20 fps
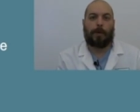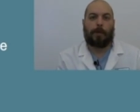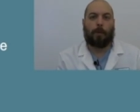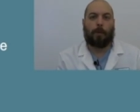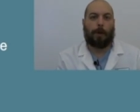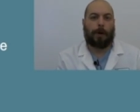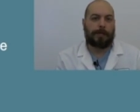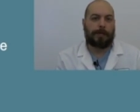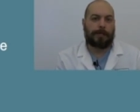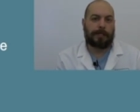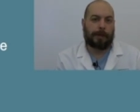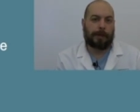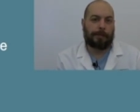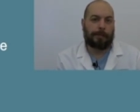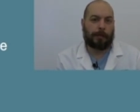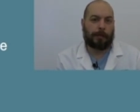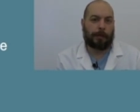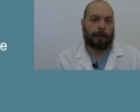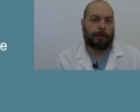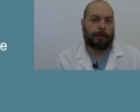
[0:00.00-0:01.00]
One
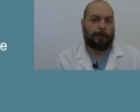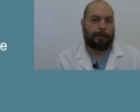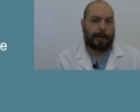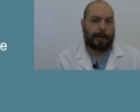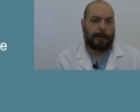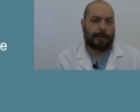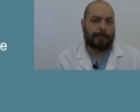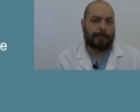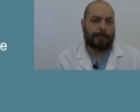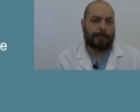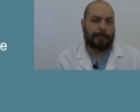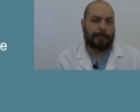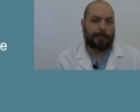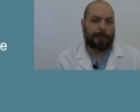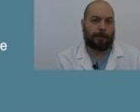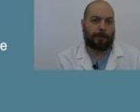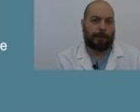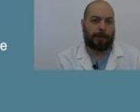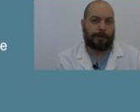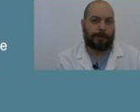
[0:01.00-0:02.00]
assumption we're going to make in this
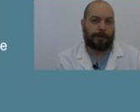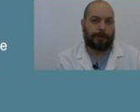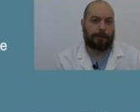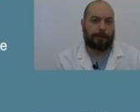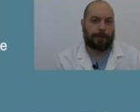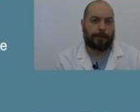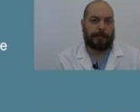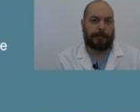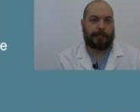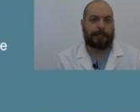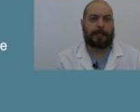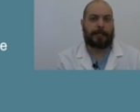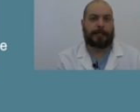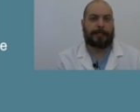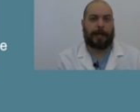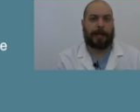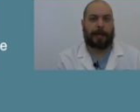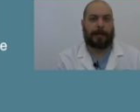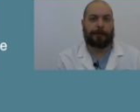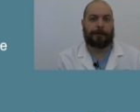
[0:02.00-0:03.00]
situation is that
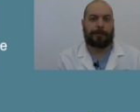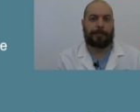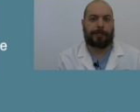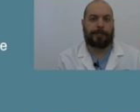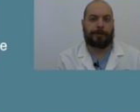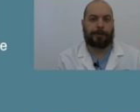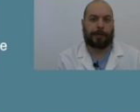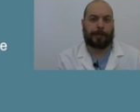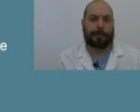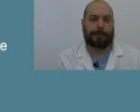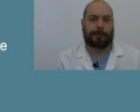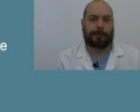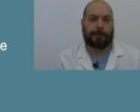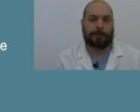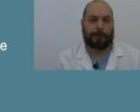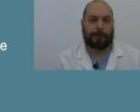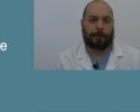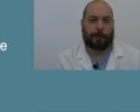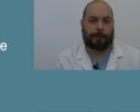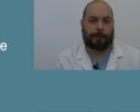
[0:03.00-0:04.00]
the energy transfer
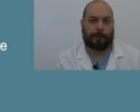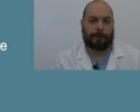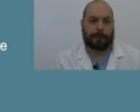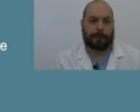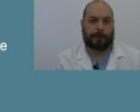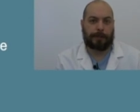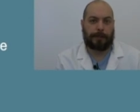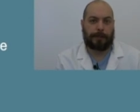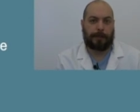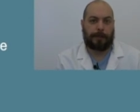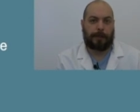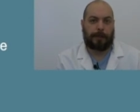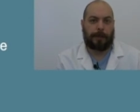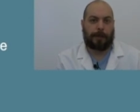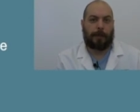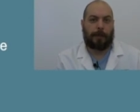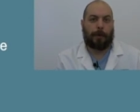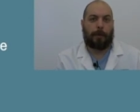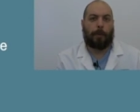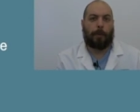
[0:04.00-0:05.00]
is perfect.
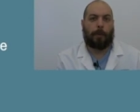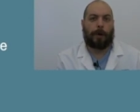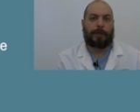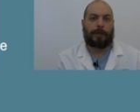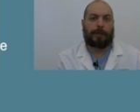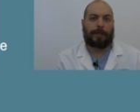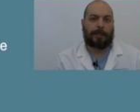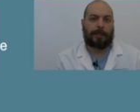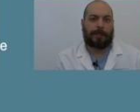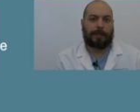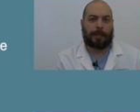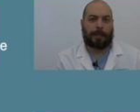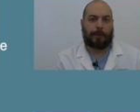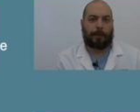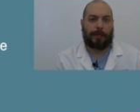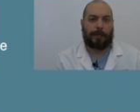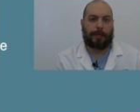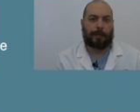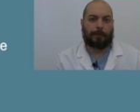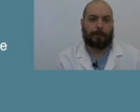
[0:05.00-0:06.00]
One thing that
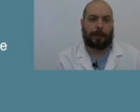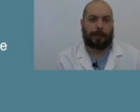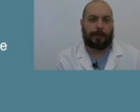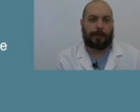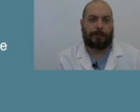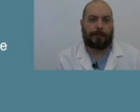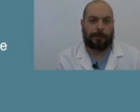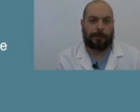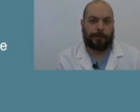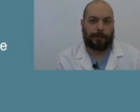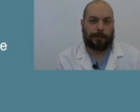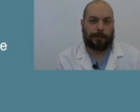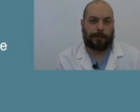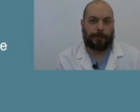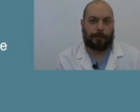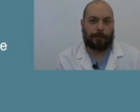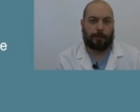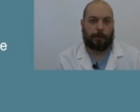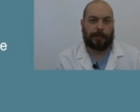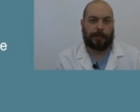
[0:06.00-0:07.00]
we can run into
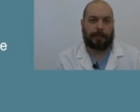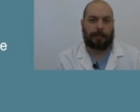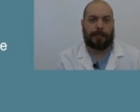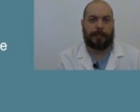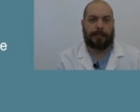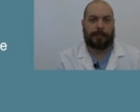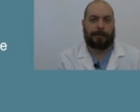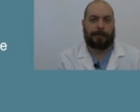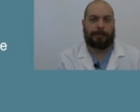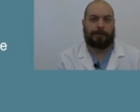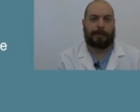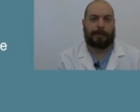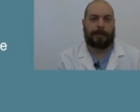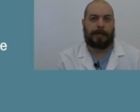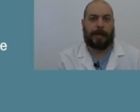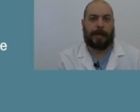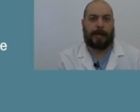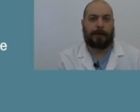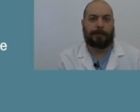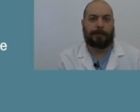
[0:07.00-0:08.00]
issues with is if
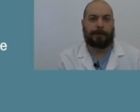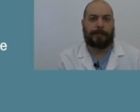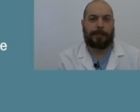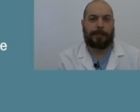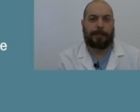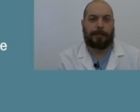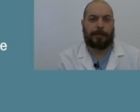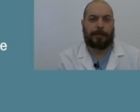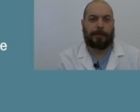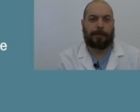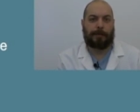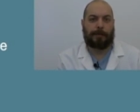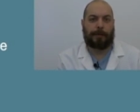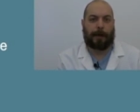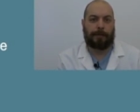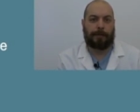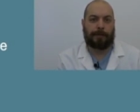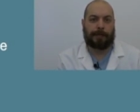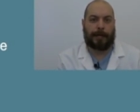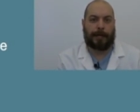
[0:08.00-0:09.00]
the energy
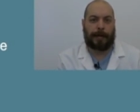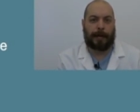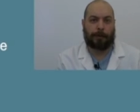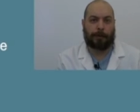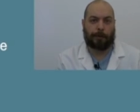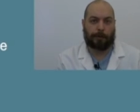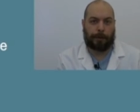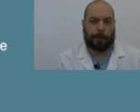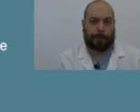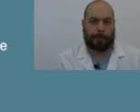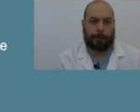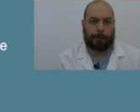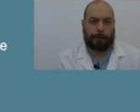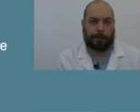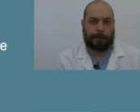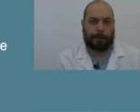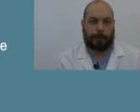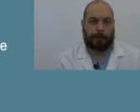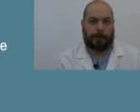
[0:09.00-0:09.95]
of the calorimeter